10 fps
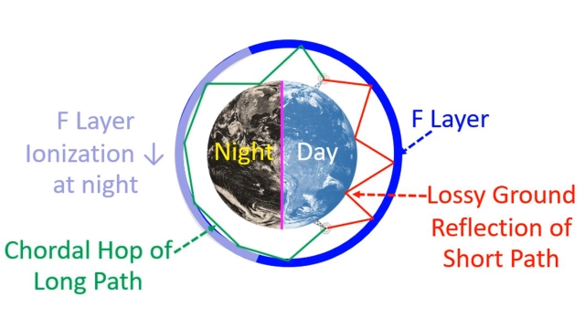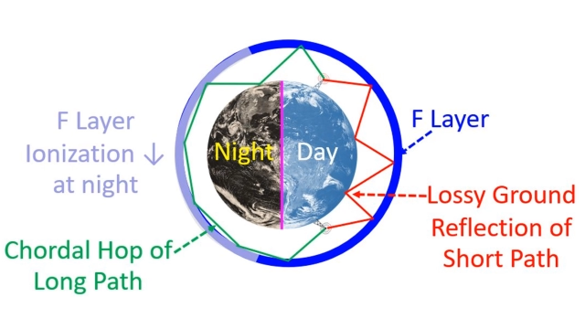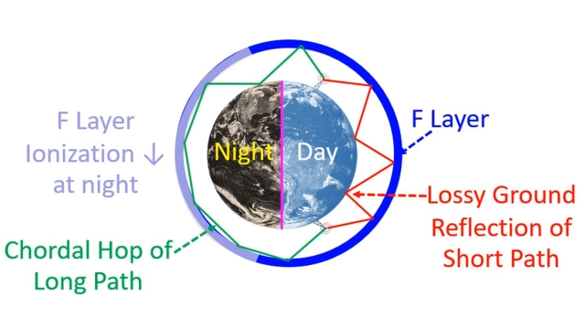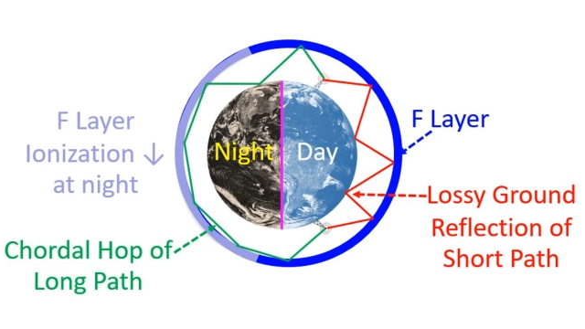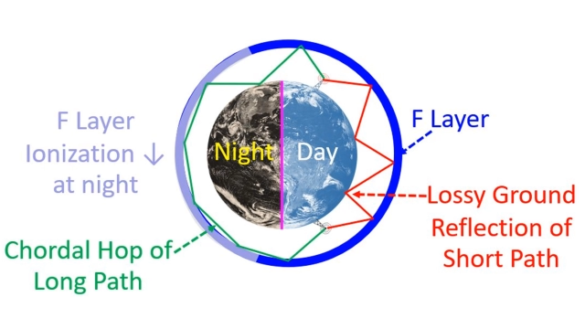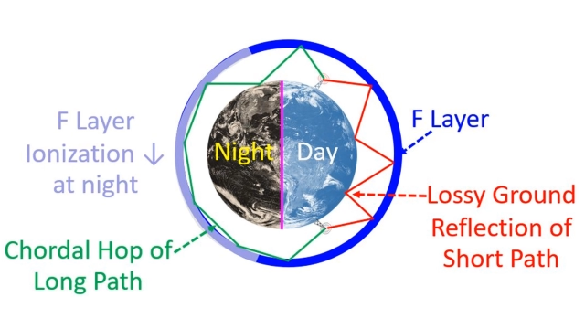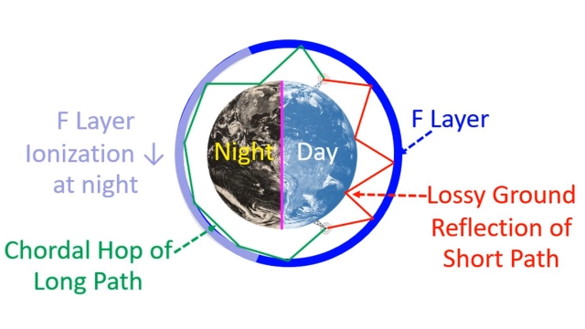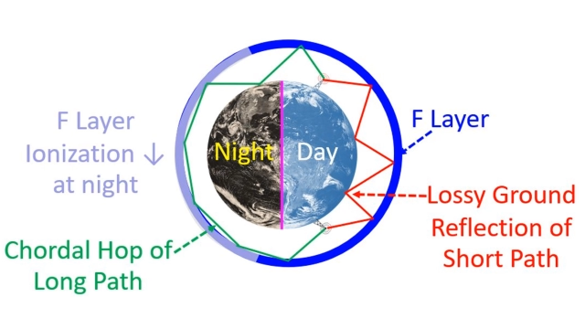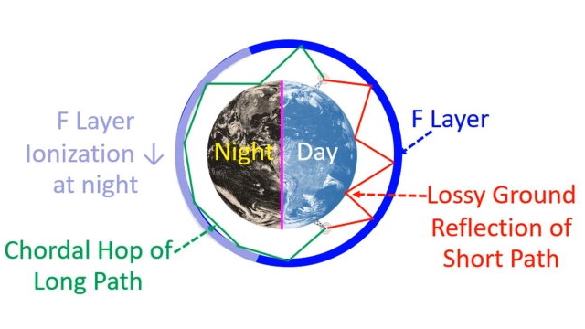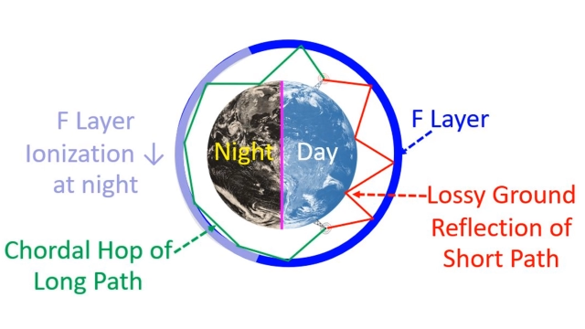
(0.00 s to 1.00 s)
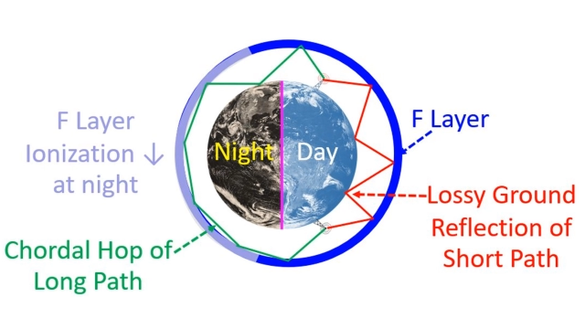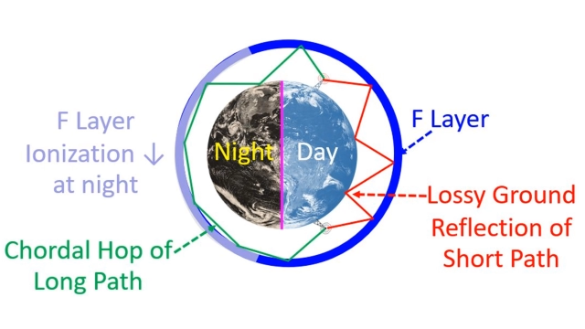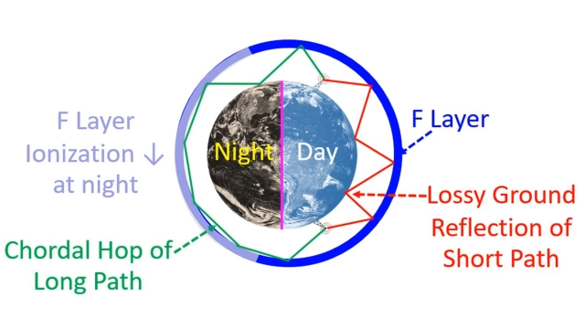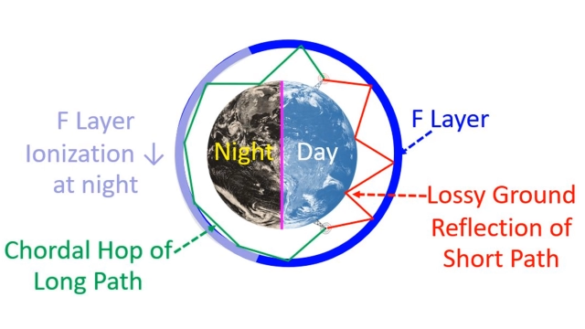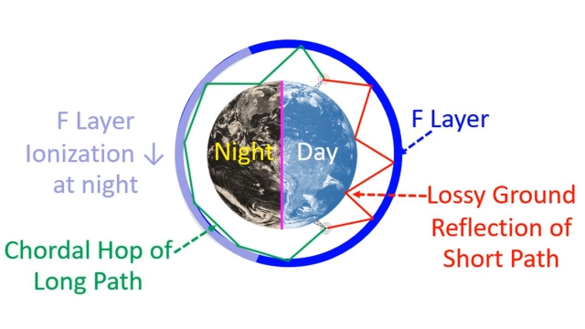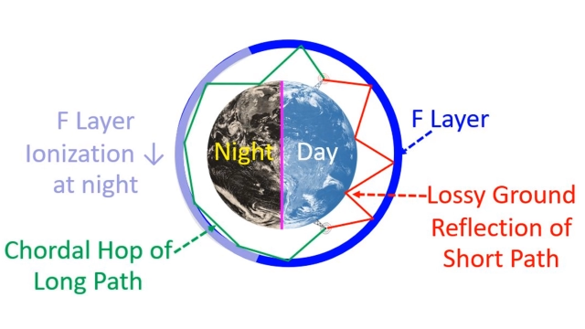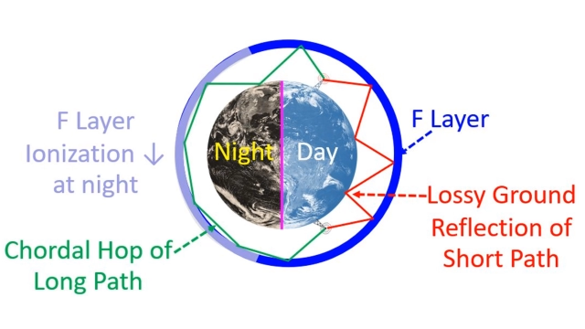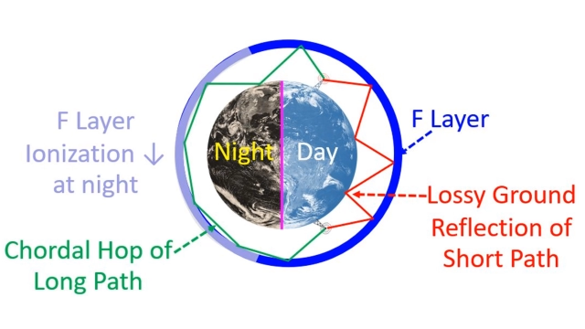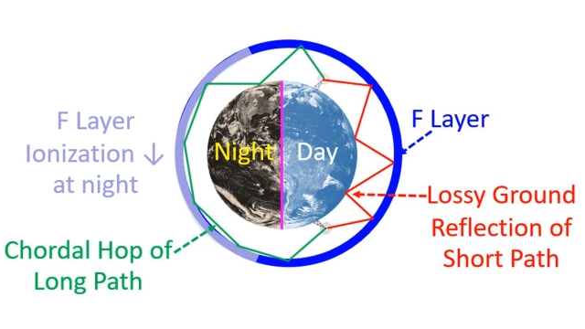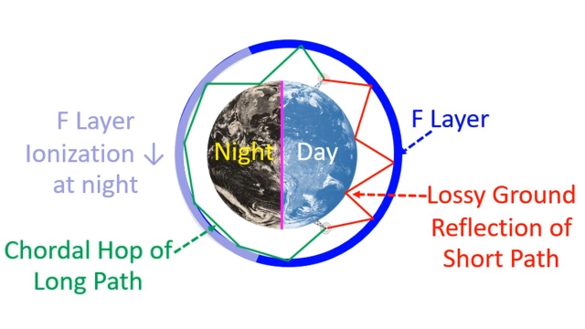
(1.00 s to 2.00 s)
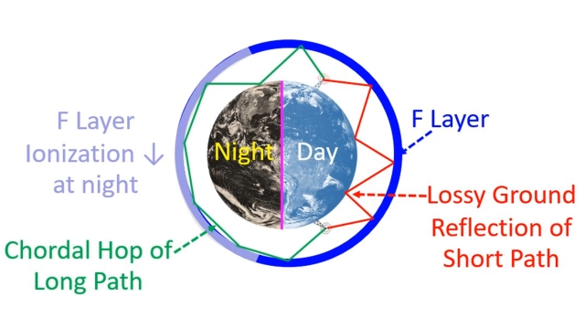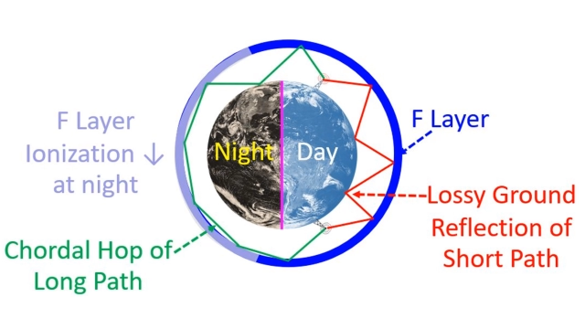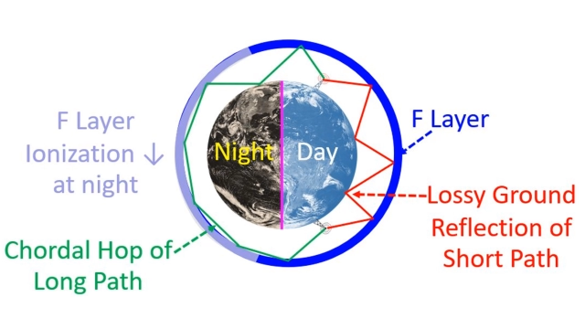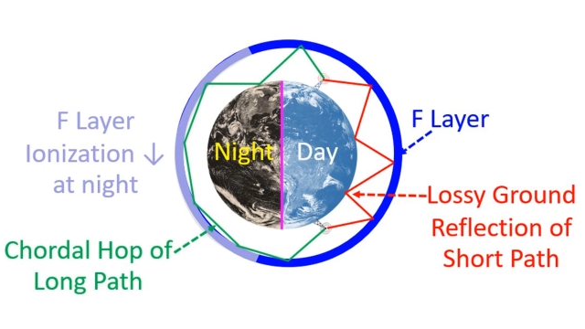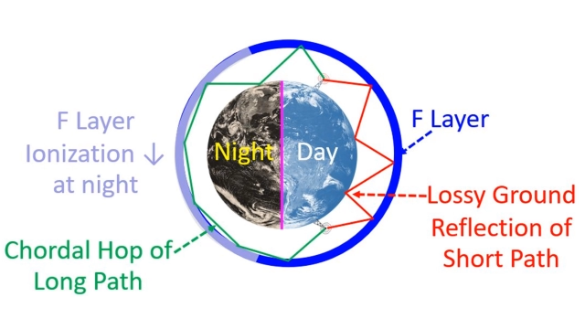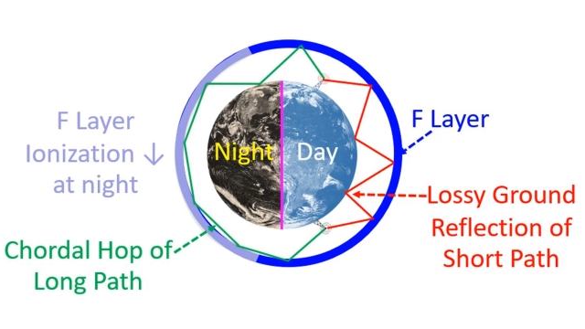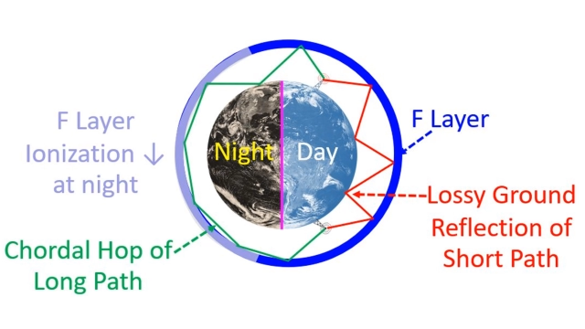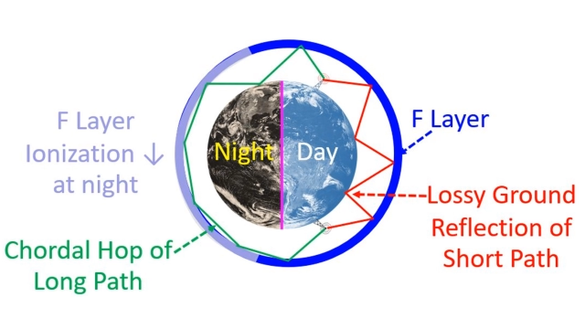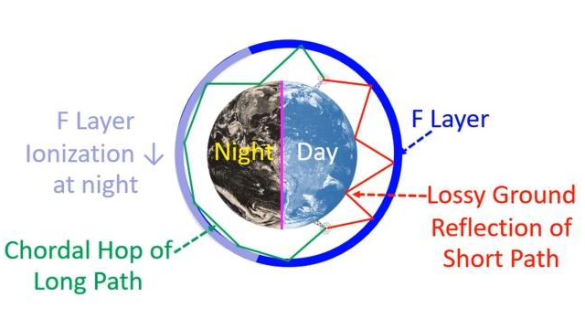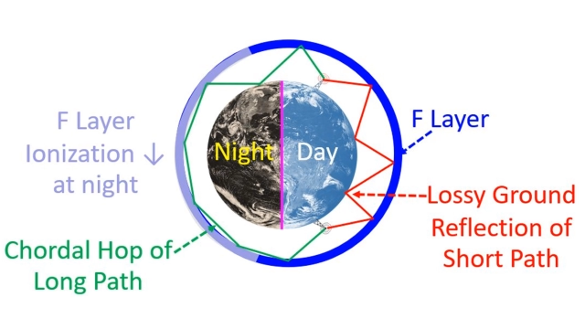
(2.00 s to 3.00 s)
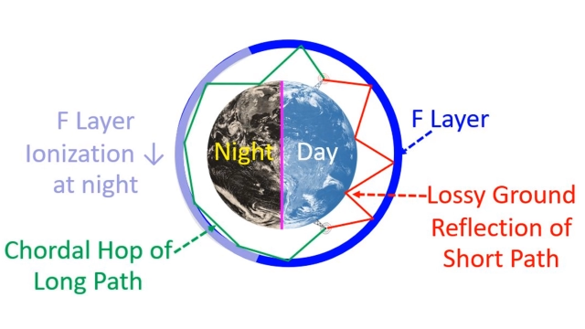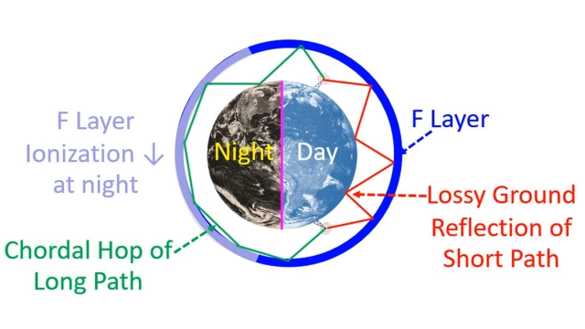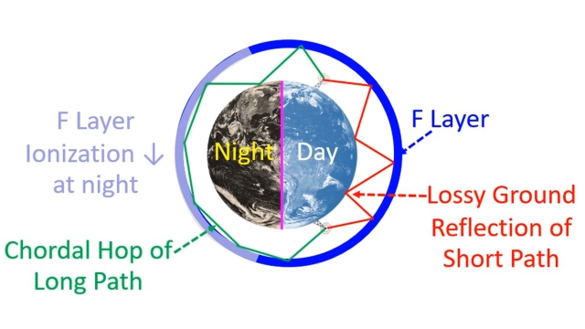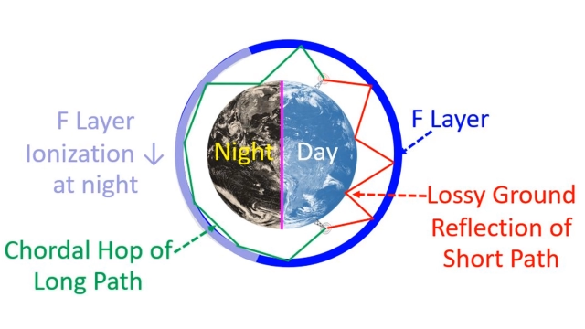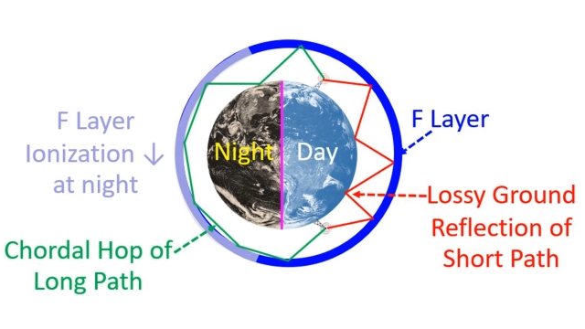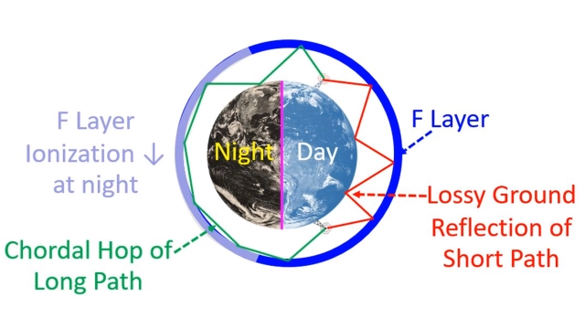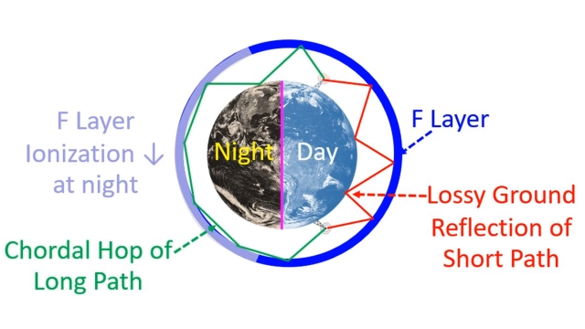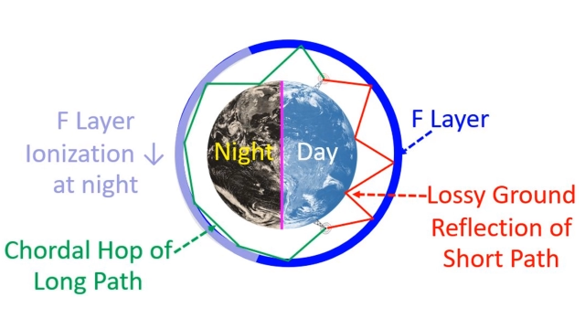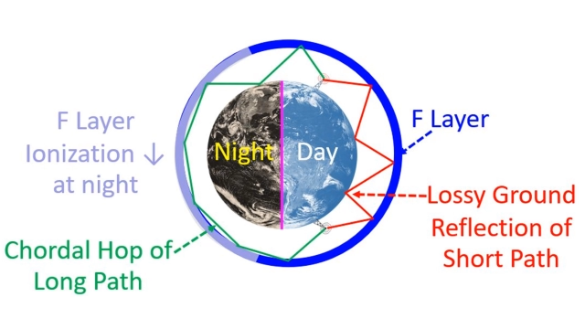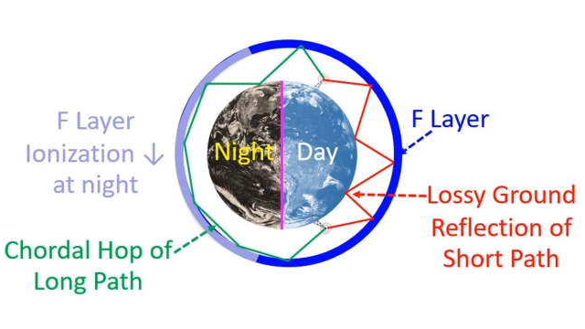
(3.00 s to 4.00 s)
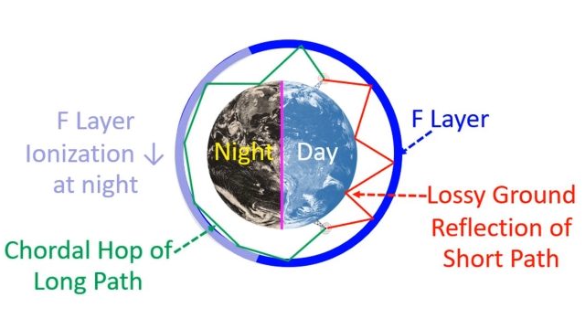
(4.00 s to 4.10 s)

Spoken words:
Nobody's mouth can be seen.